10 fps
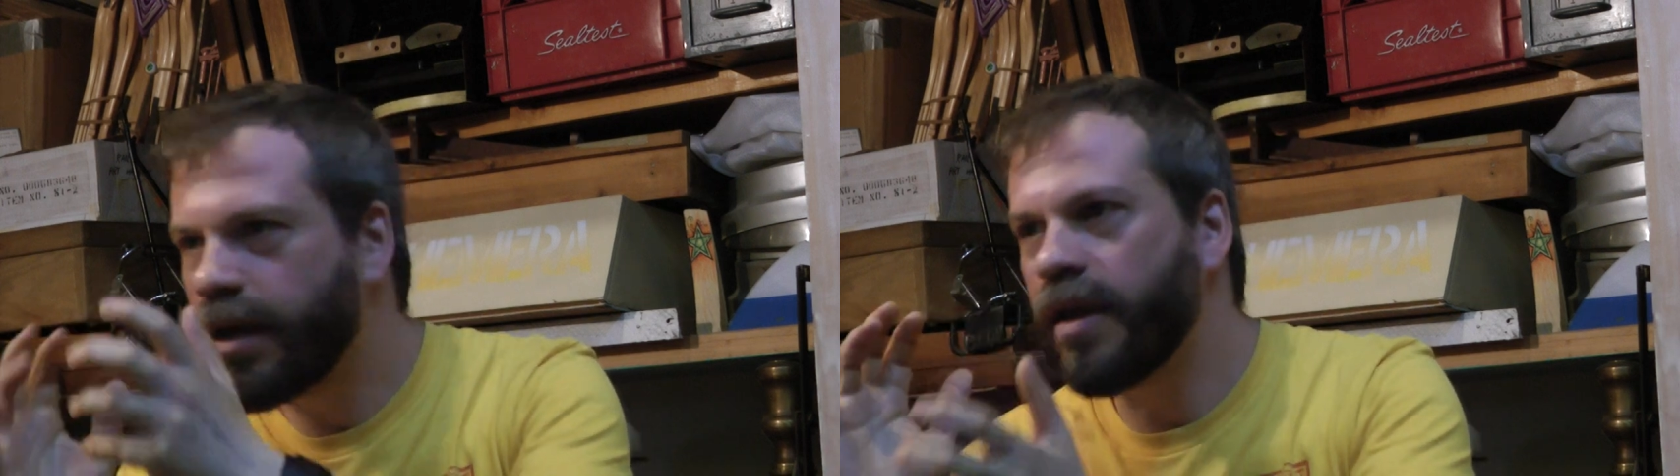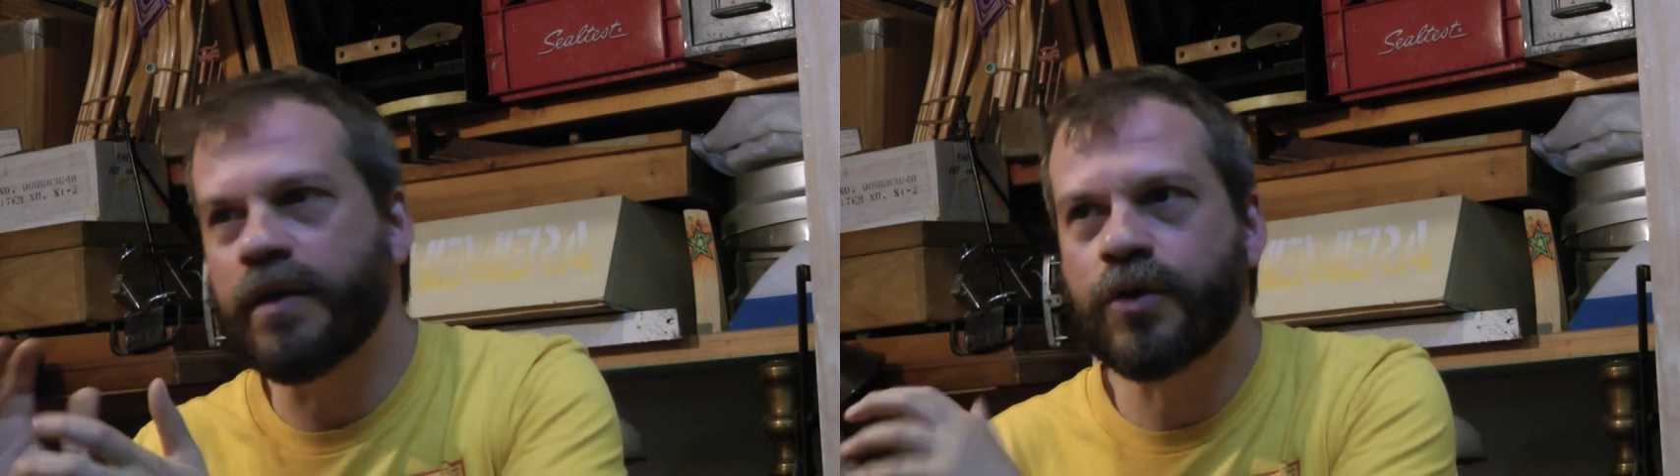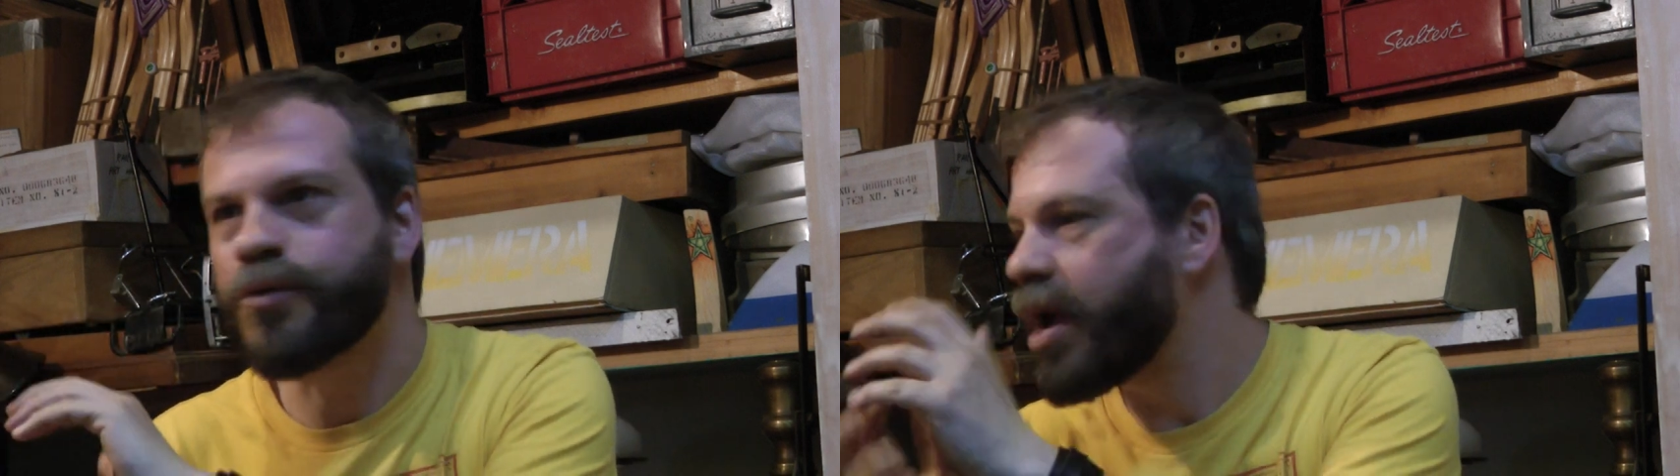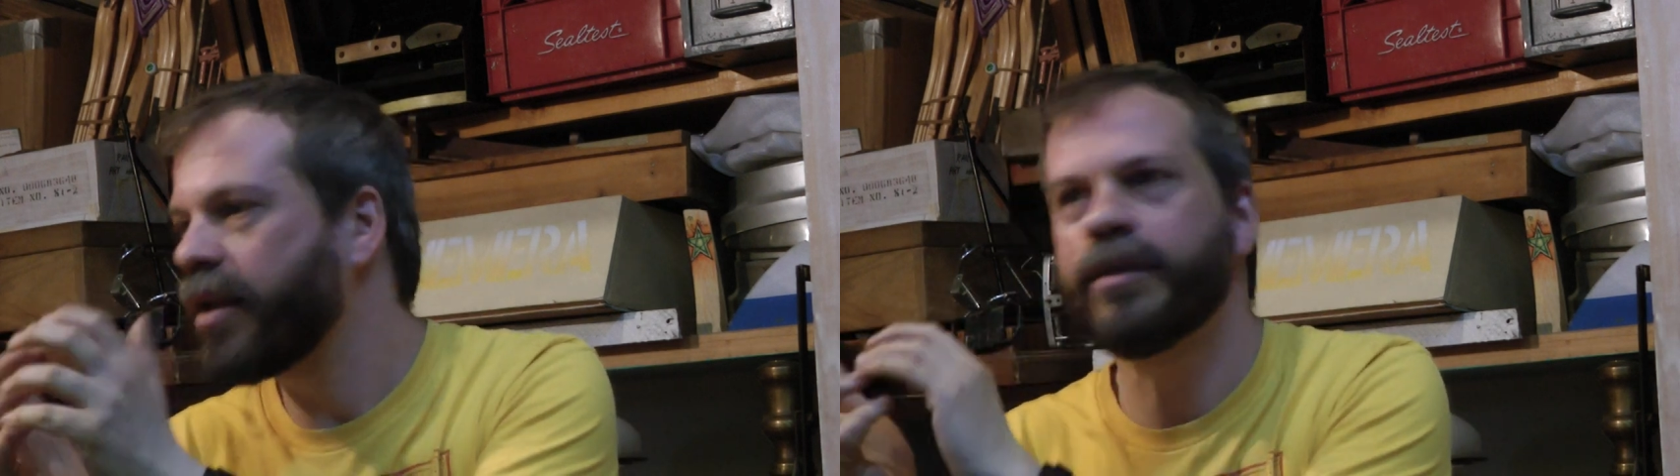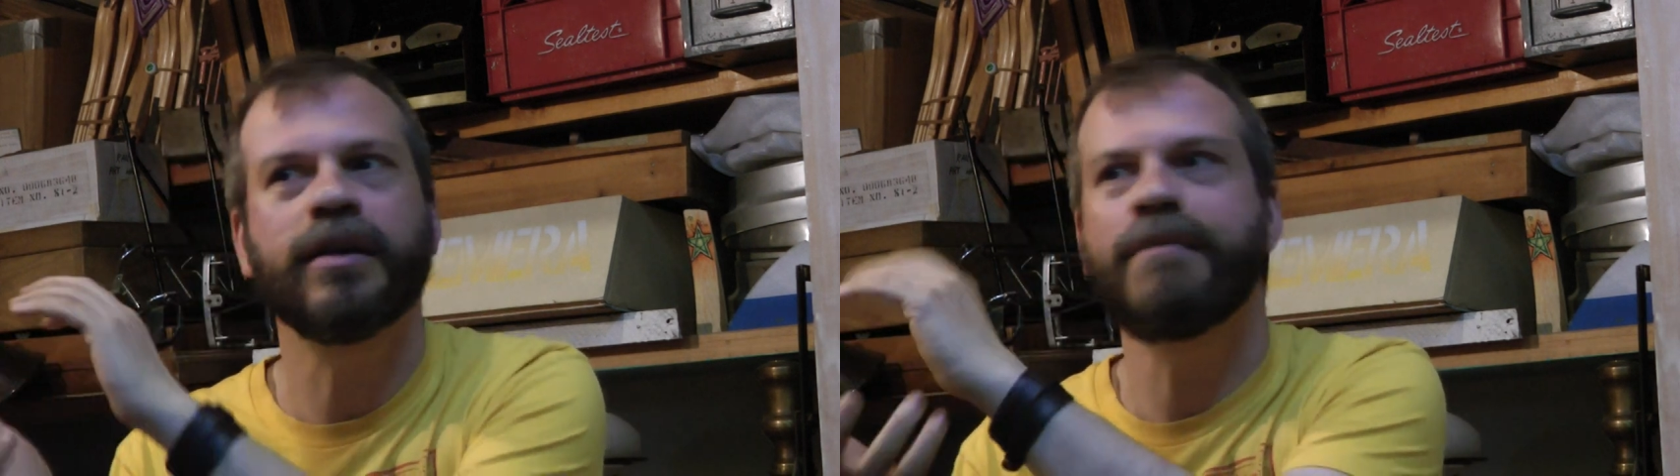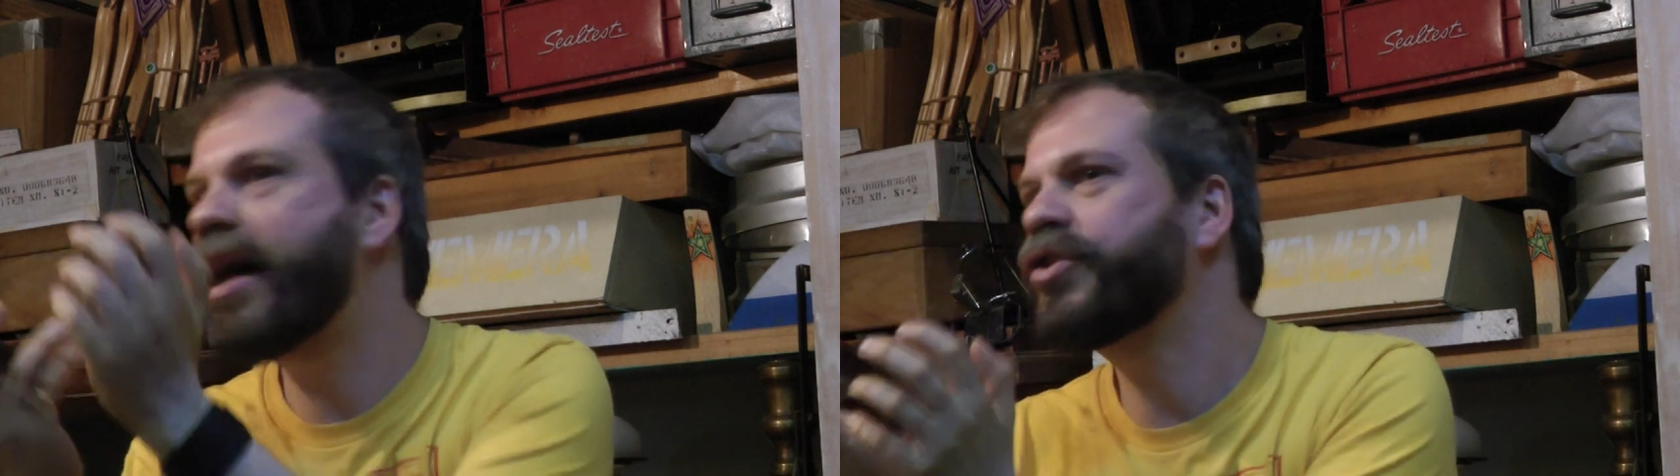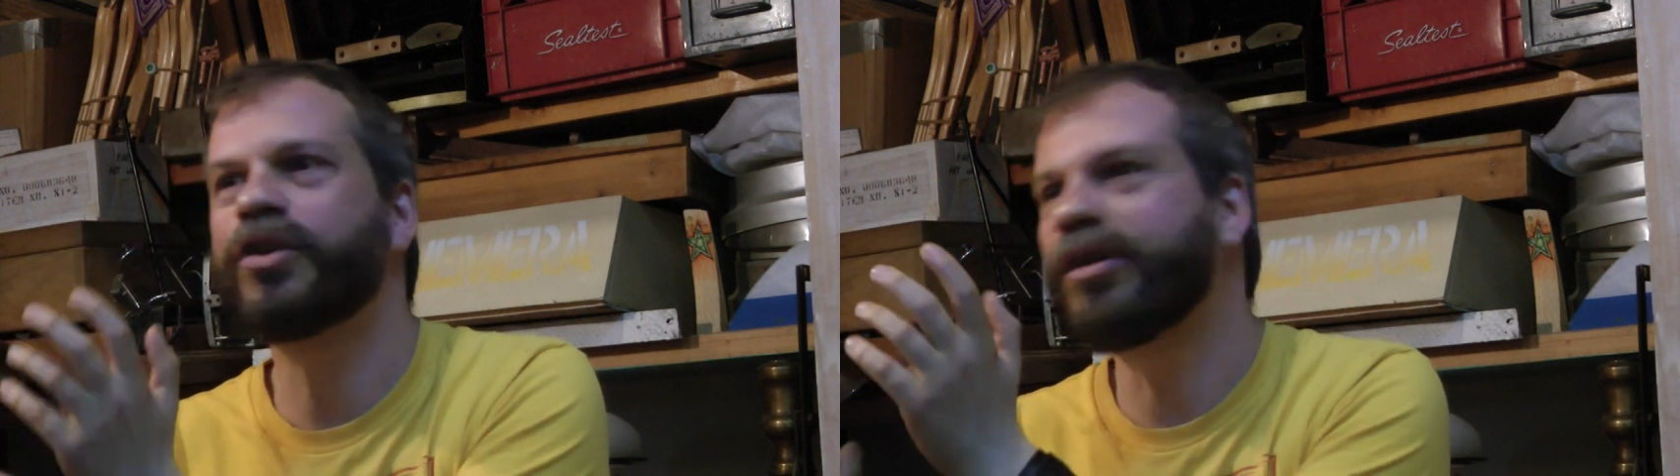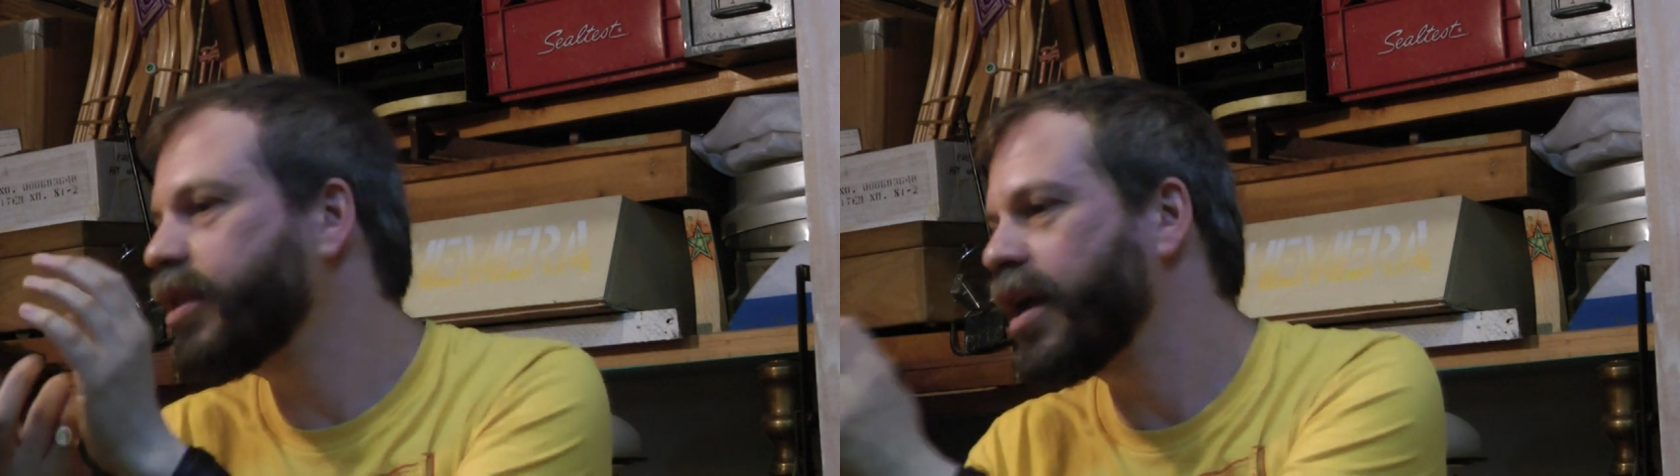And I create a little
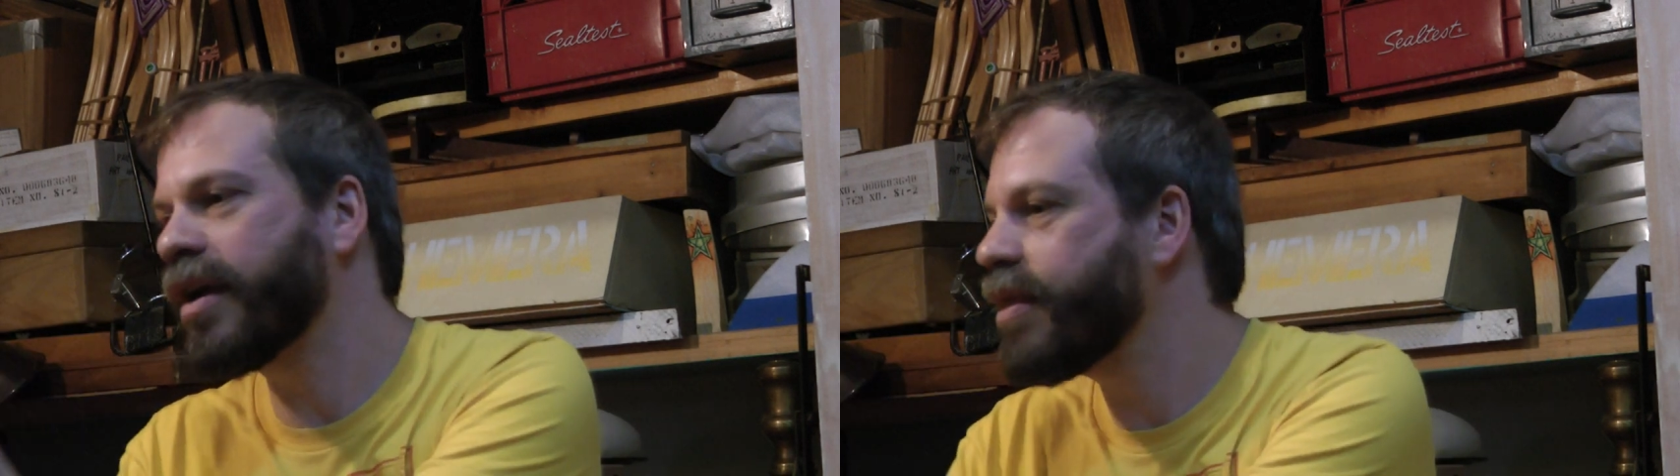magical thing,